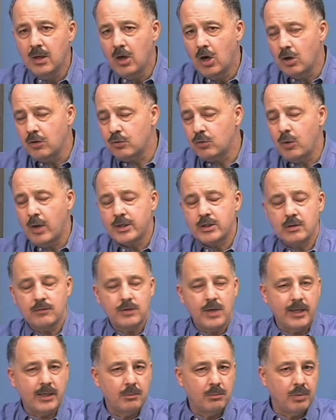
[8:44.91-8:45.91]
Earthquakes have
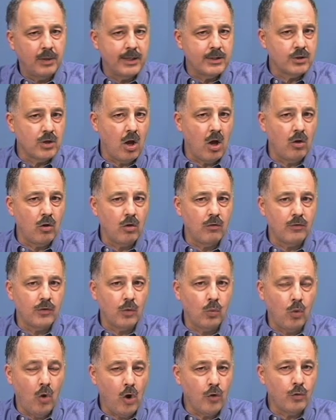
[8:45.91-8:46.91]
taken place all over the
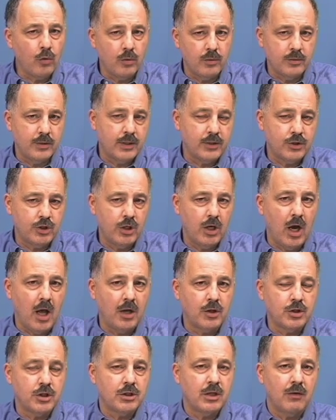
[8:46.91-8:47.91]
world that
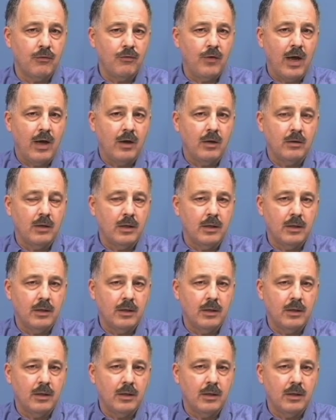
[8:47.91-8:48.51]
geologists have found,